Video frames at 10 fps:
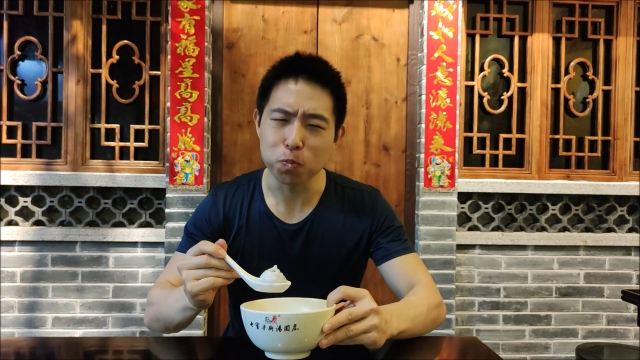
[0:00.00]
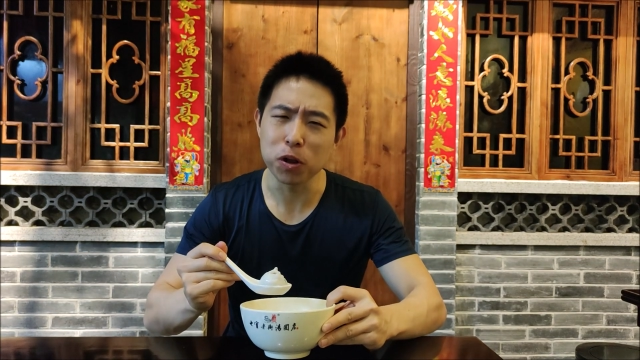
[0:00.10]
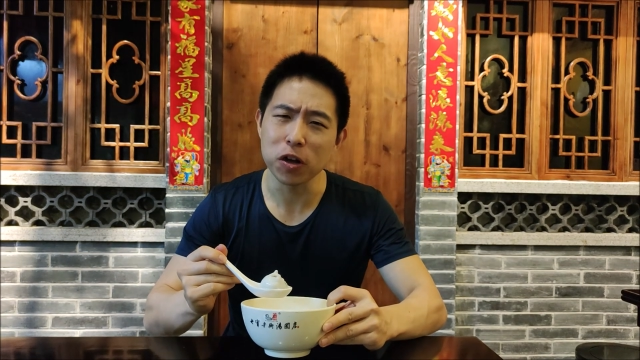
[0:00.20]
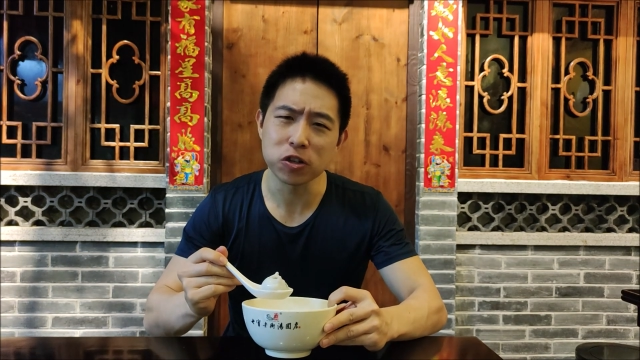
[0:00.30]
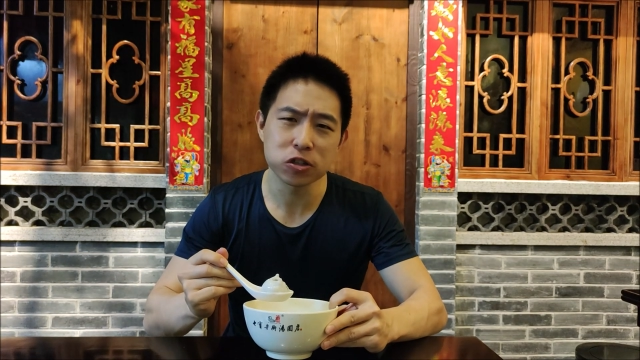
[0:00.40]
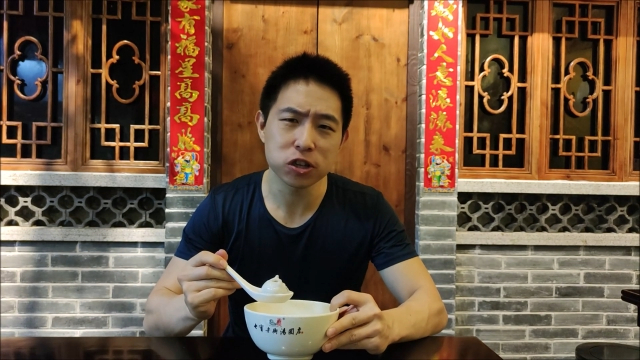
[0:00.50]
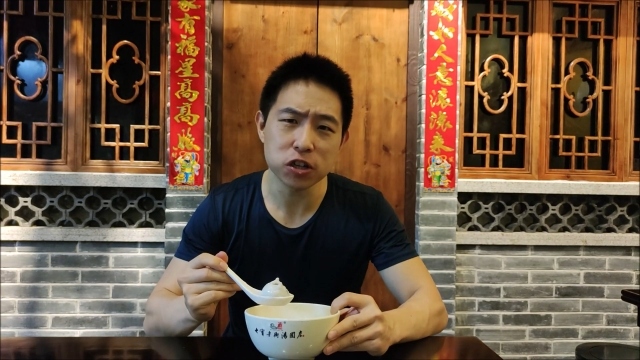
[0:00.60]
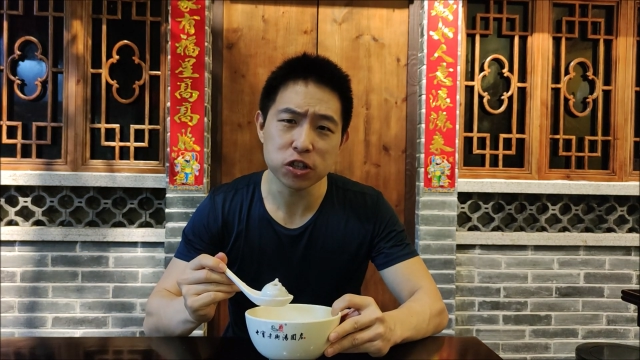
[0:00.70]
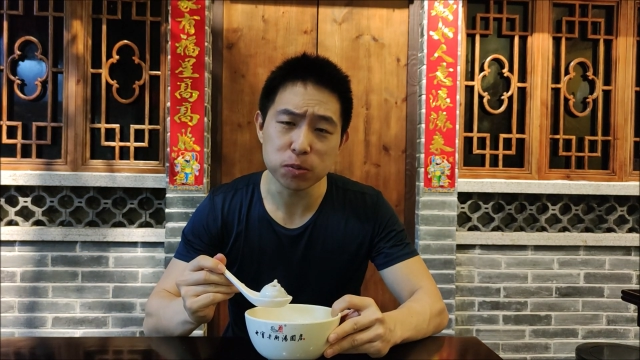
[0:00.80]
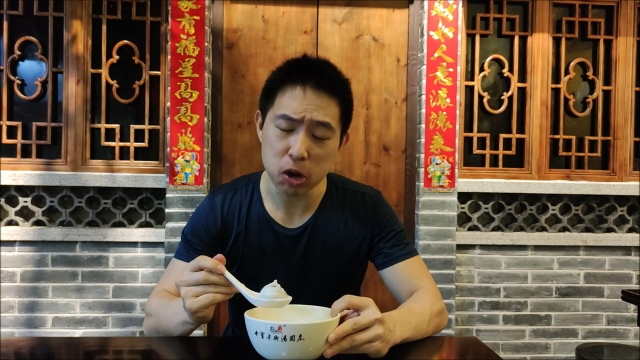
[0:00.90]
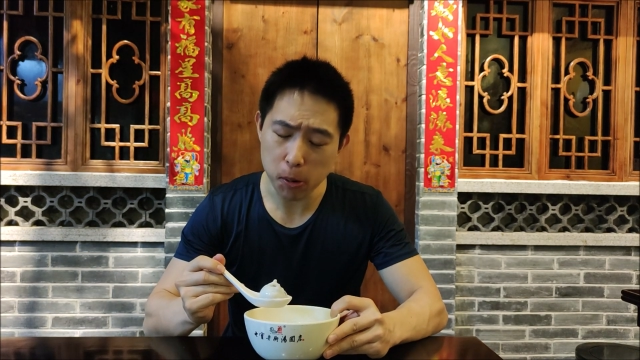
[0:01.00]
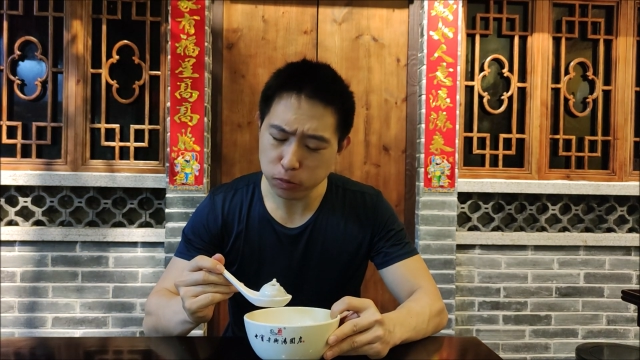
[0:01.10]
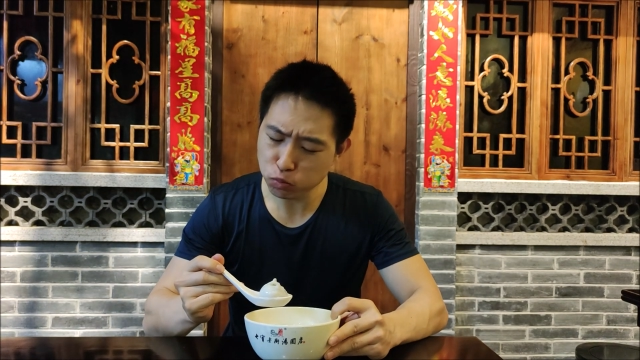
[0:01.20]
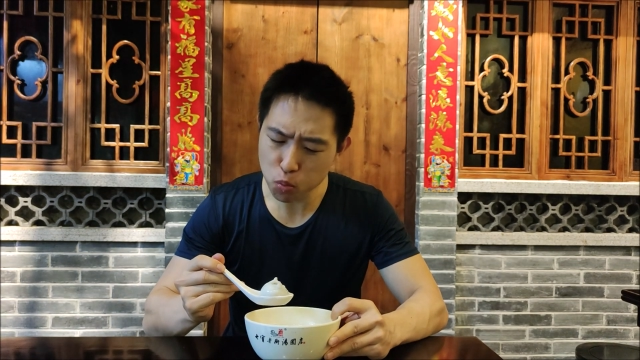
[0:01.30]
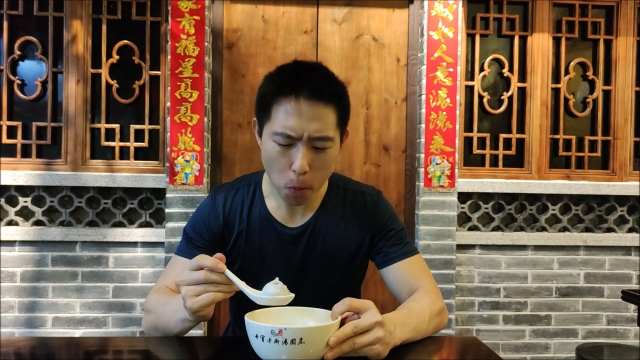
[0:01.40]
Black sesame,
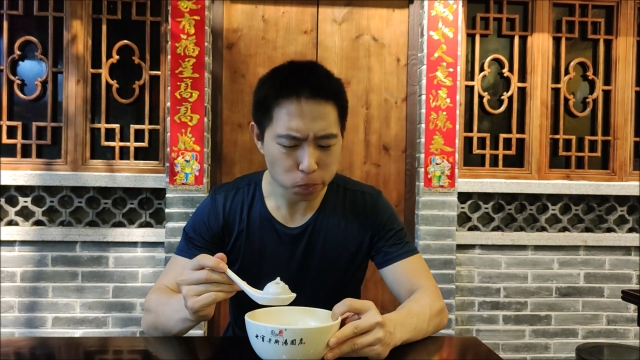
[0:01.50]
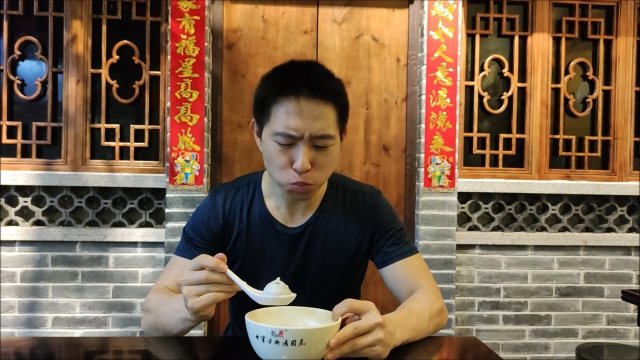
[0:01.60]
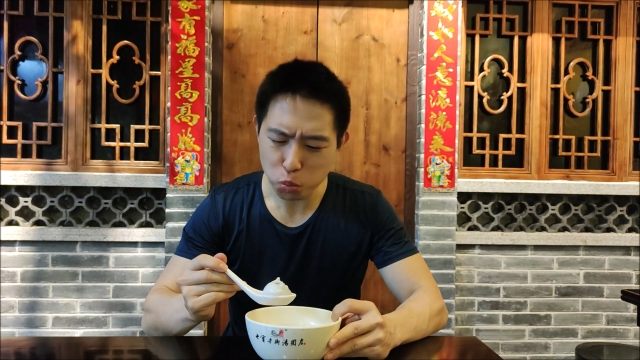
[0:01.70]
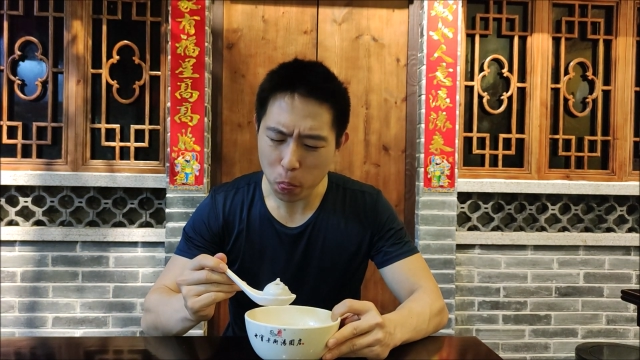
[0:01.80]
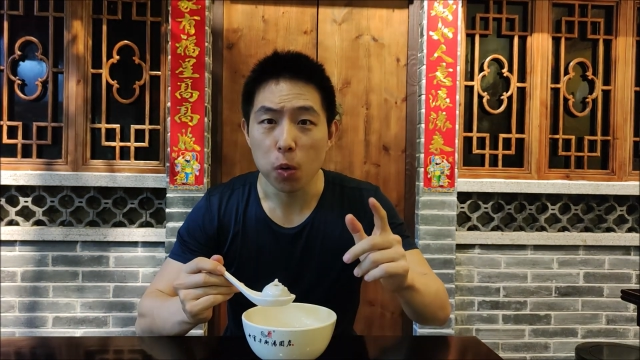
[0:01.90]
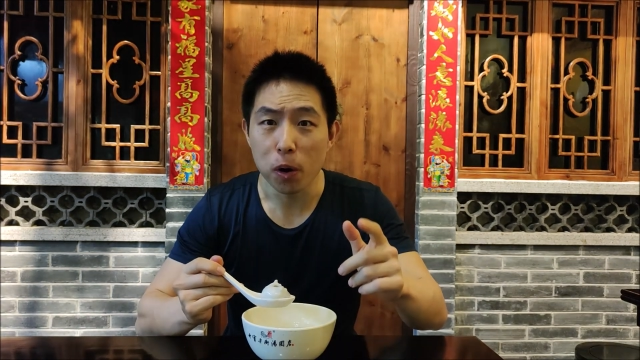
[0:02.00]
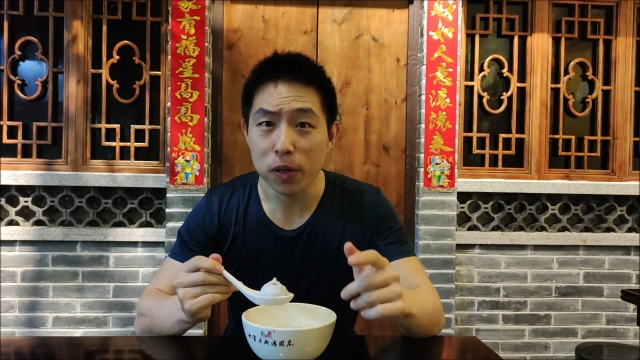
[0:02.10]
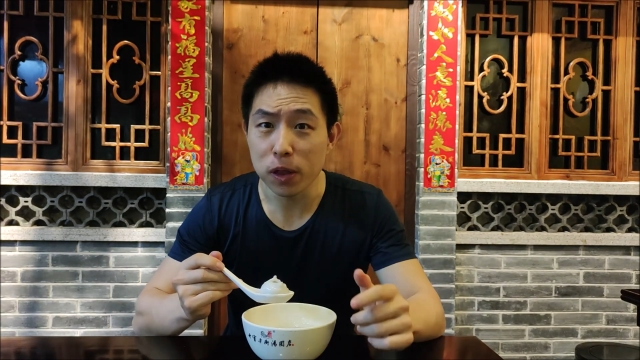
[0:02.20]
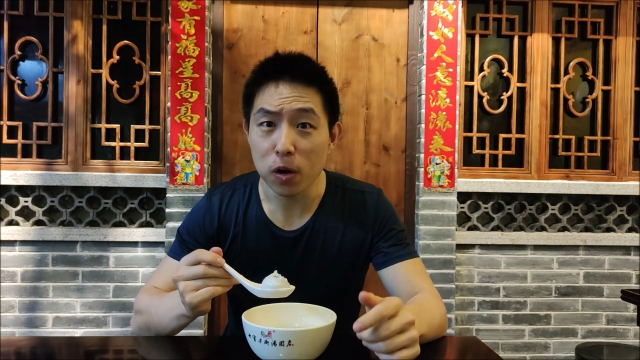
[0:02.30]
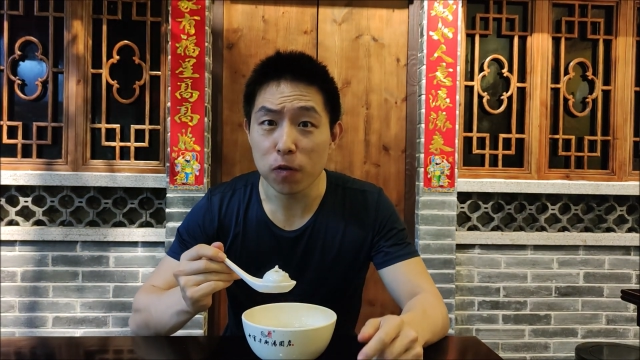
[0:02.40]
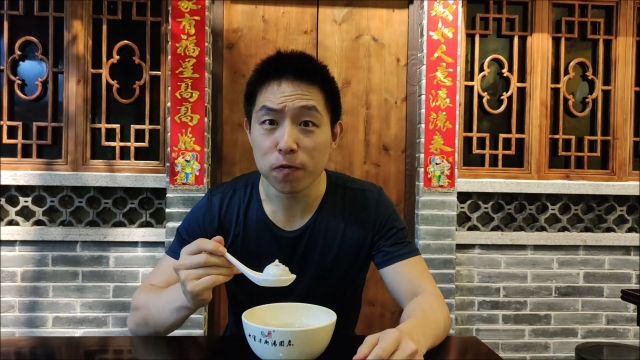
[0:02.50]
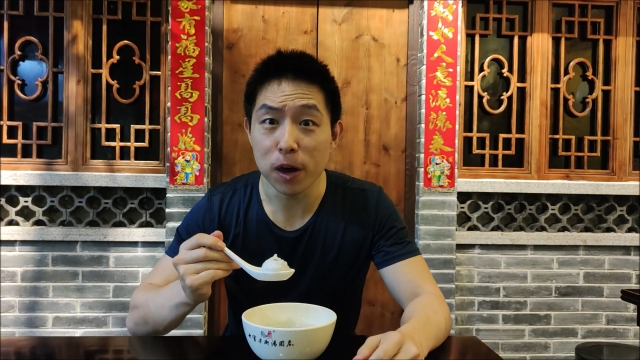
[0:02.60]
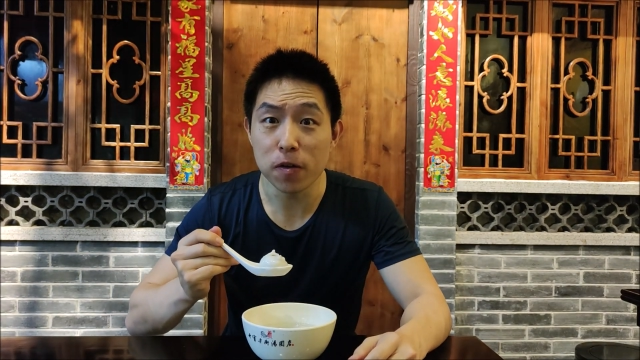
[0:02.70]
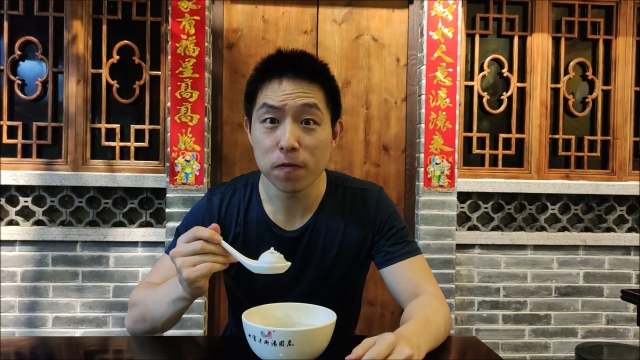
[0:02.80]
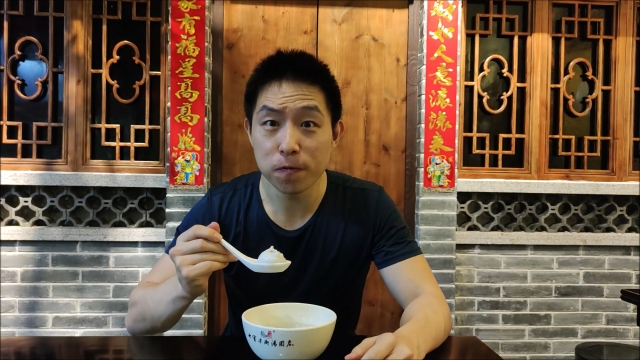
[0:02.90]
one of
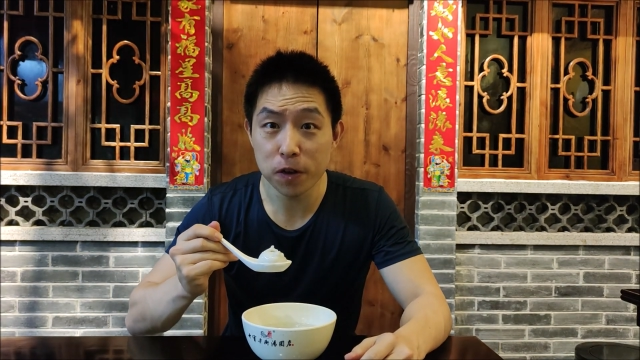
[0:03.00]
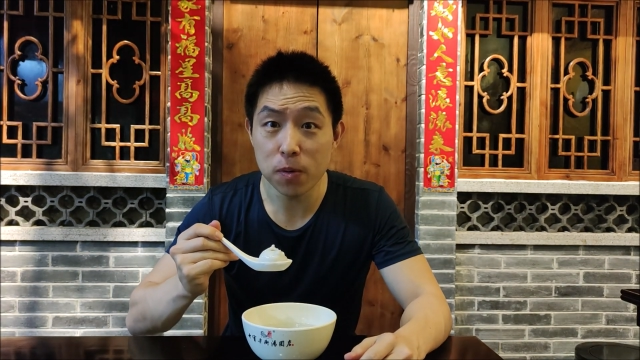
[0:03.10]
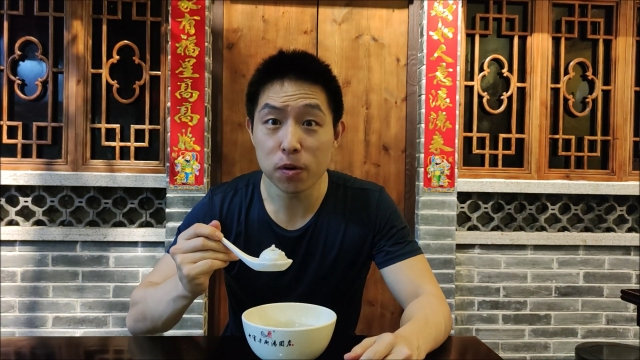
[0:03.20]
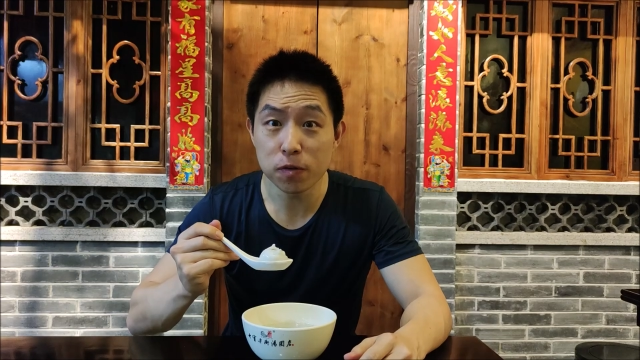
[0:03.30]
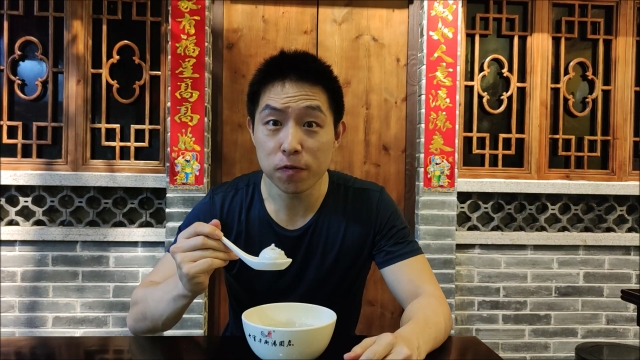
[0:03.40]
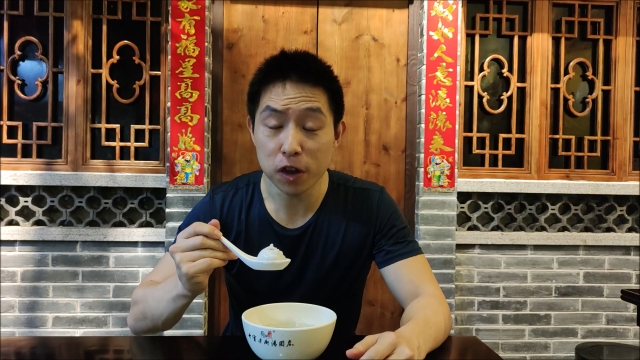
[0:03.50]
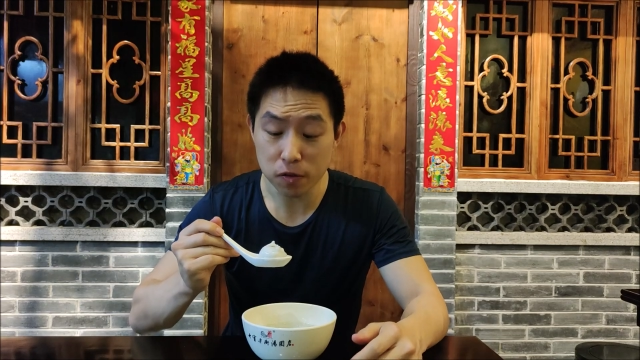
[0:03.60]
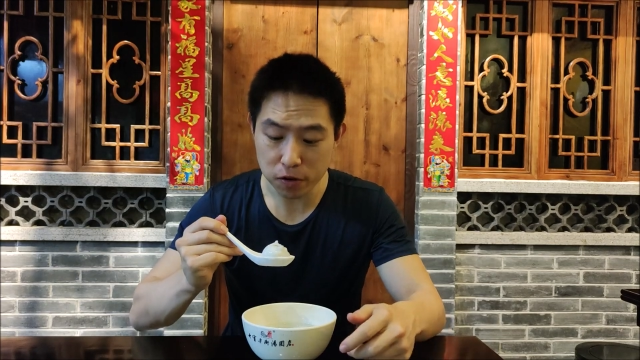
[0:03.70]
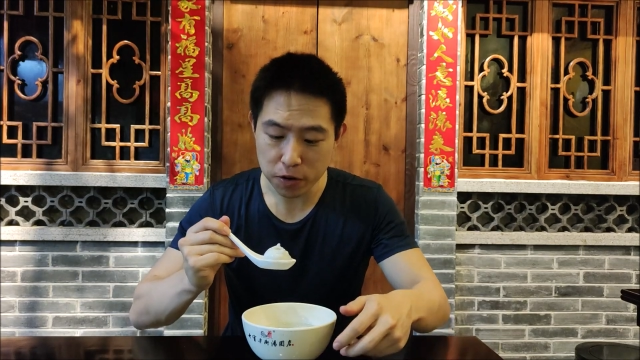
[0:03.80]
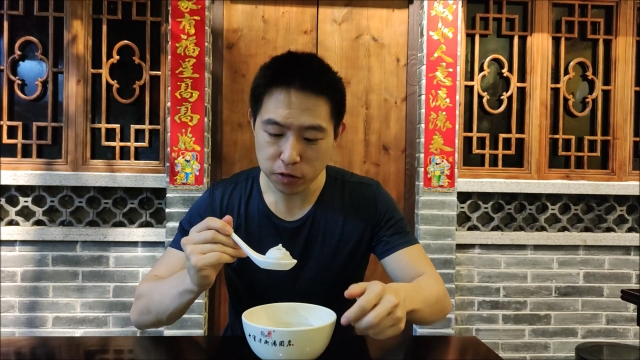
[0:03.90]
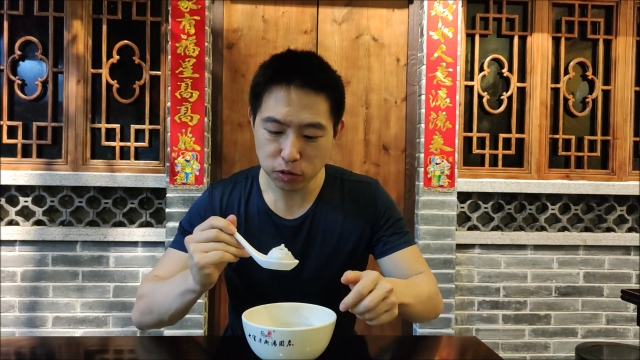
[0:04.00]
my favorite flavors.